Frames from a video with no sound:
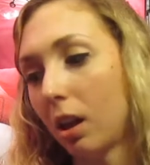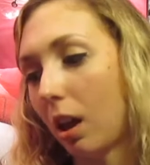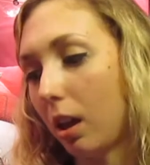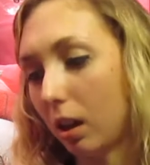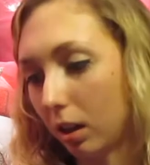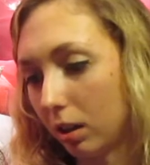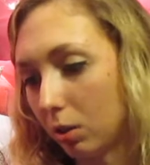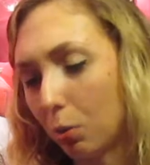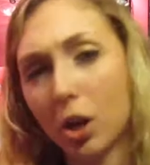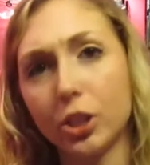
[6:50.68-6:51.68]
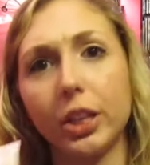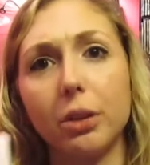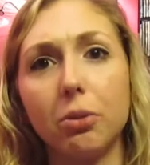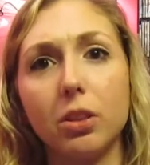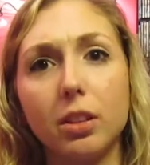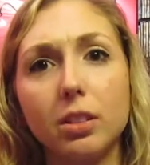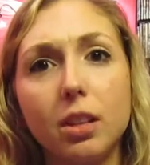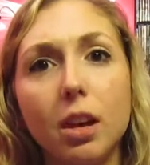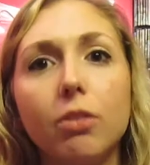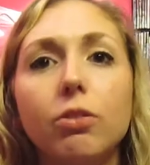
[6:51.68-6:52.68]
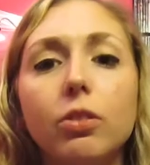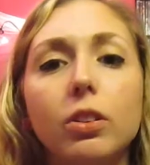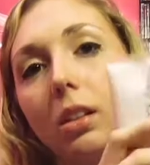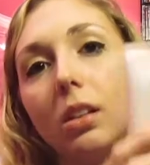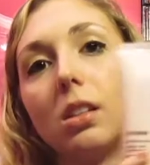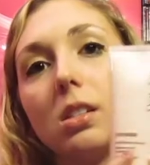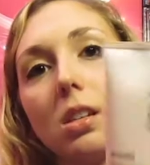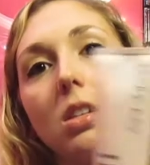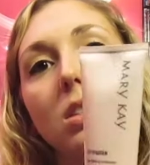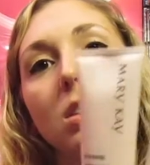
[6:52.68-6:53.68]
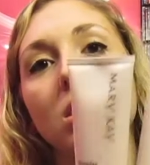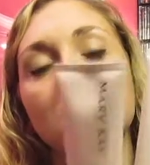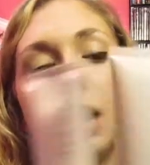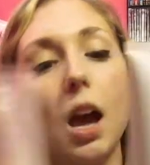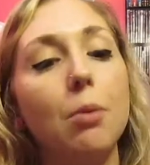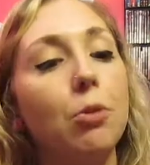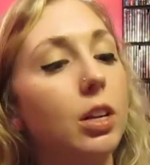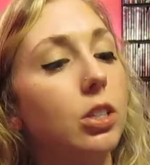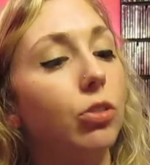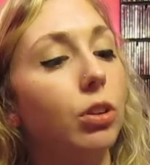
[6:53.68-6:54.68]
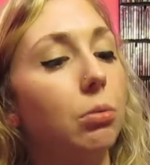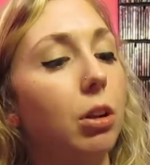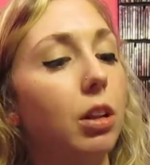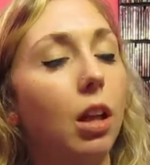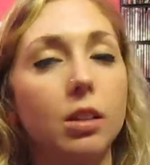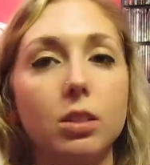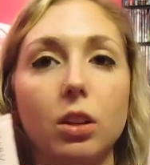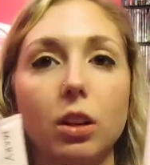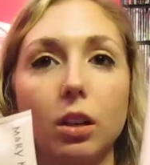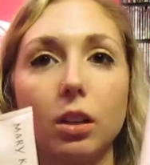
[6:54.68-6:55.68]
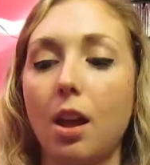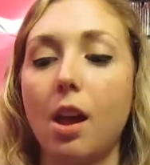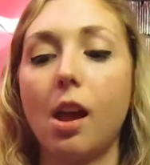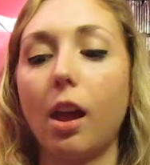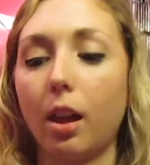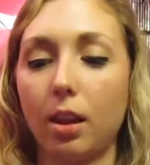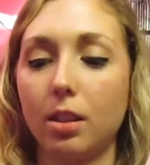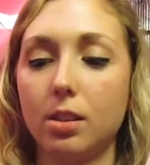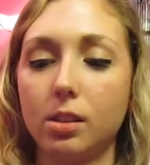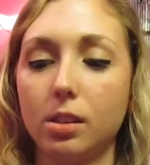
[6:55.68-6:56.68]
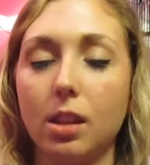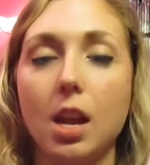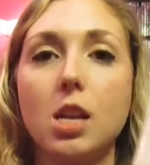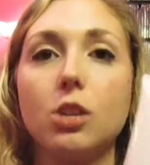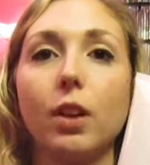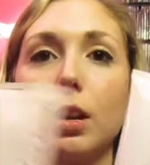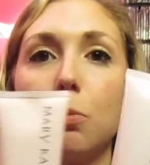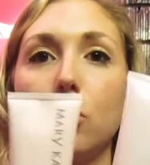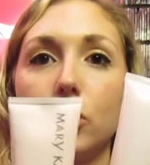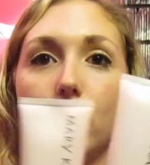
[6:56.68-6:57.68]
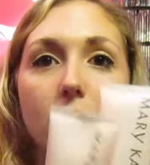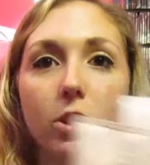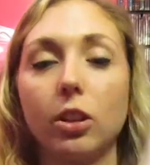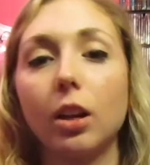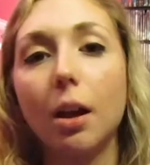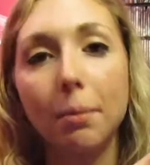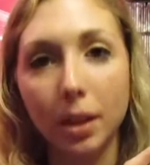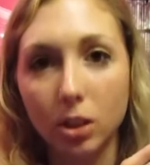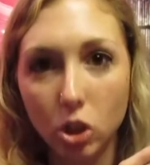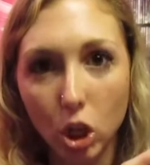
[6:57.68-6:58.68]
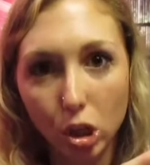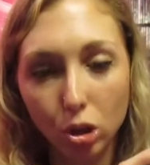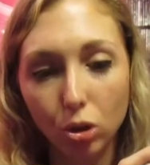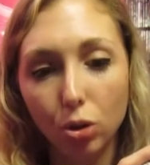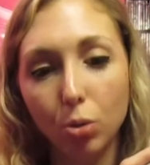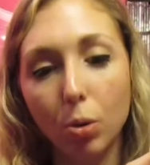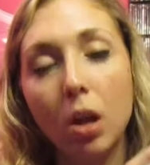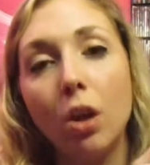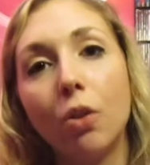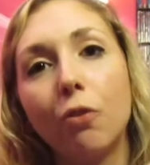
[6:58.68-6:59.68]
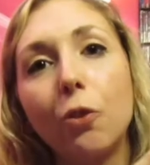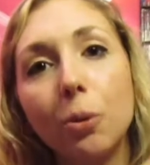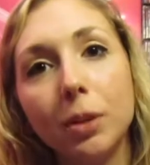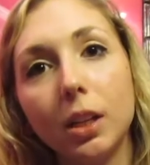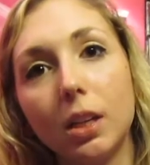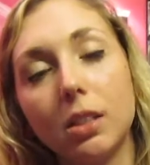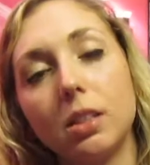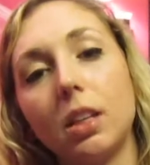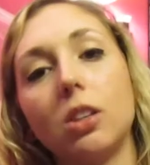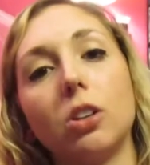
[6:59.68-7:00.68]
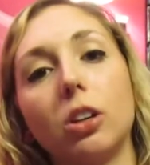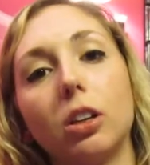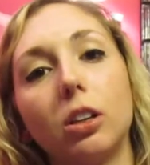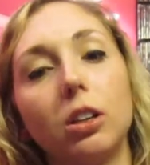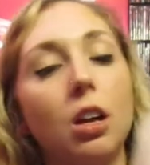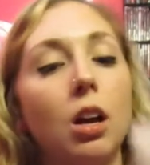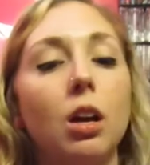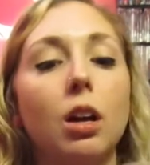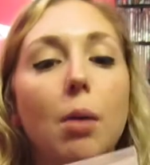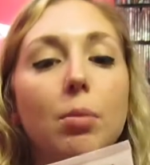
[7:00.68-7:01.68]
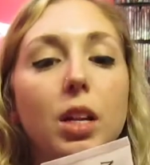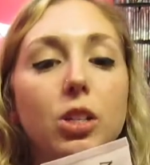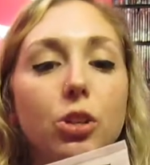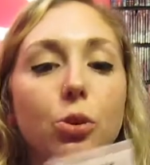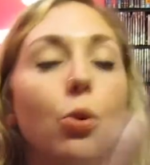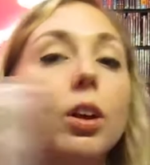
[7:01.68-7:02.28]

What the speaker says: and washing it with this stuff. This is the Time-Wise 3-in-1 cleanser, and this is the age-fighting moisturizer. They come in two formulas, either combination to